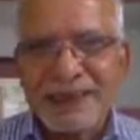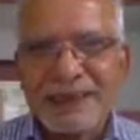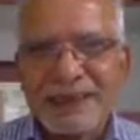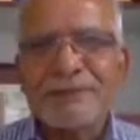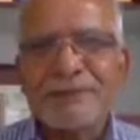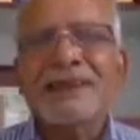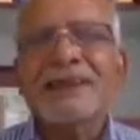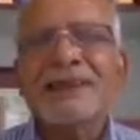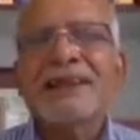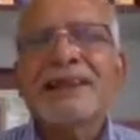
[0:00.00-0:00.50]

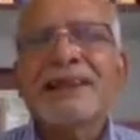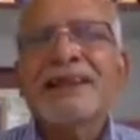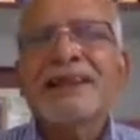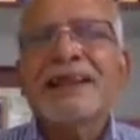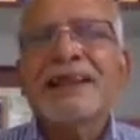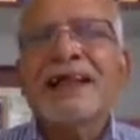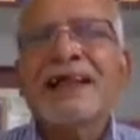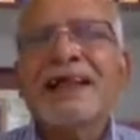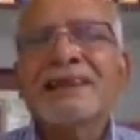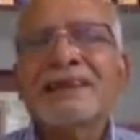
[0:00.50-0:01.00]
table,
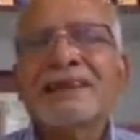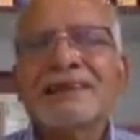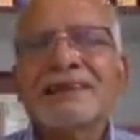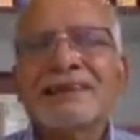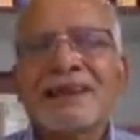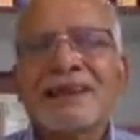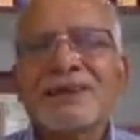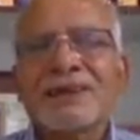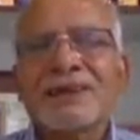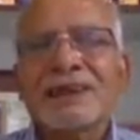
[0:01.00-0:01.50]
and
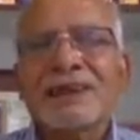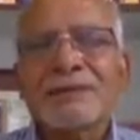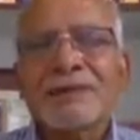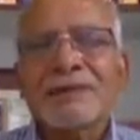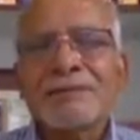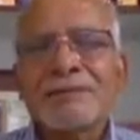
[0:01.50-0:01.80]
these are going to be